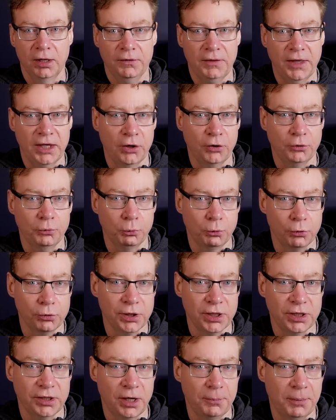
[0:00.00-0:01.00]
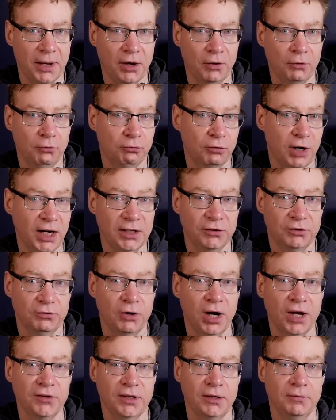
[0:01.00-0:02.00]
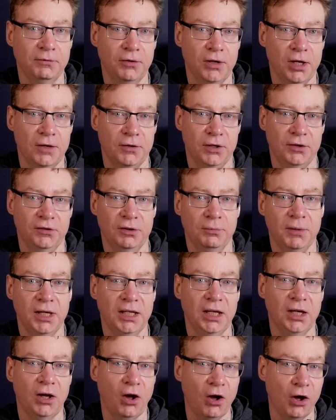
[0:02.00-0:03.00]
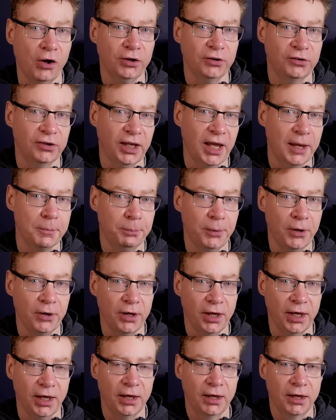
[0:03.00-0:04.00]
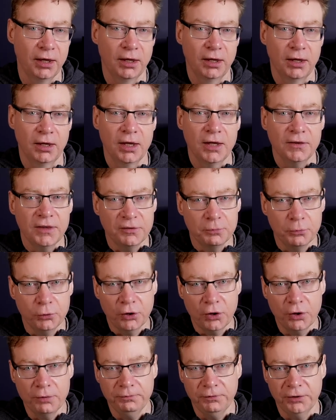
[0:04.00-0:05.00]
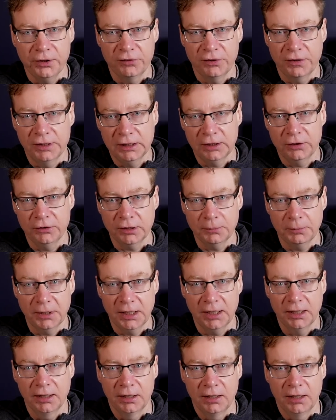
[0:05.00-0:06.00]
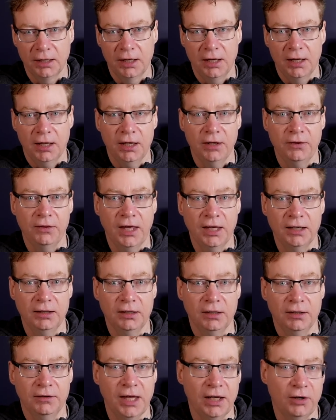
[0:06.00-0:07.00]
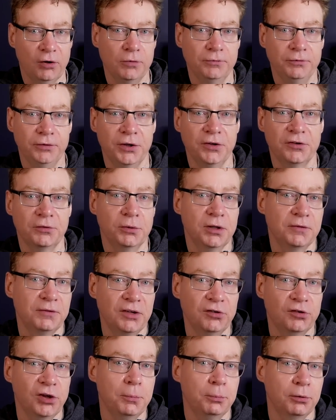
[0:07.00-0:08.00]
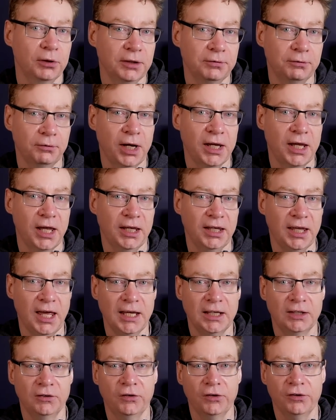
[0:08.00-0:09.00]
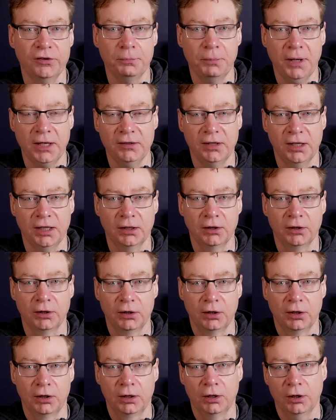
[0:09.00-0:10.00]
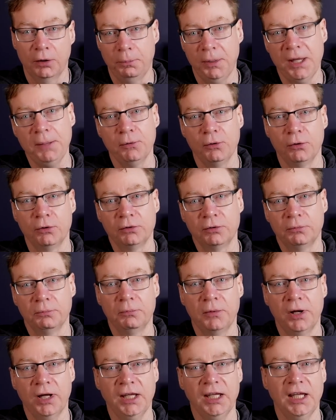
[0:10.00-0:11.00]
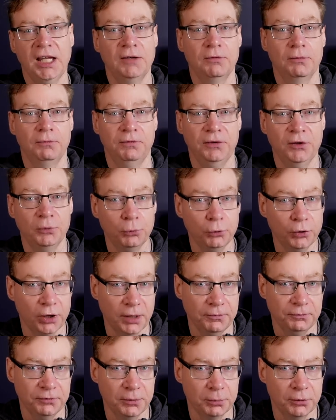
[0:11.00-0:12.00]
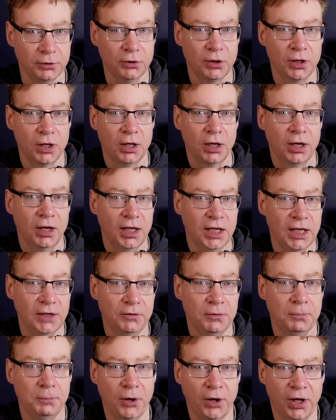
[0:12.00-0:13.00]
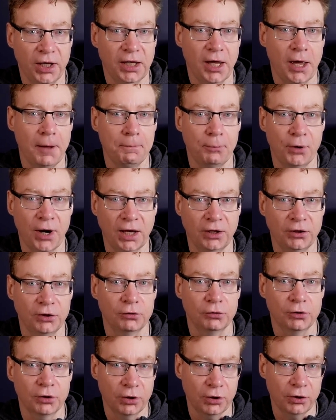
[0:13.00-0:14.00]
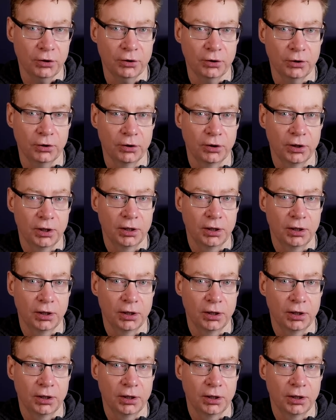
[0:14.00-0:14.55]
They aren't worried about rates rising further to make it harder to get by. There's more confidence in the economy. And then that confidence will eventually proliferate again to spending, and people might even feel more comfortable even buying a brand new car.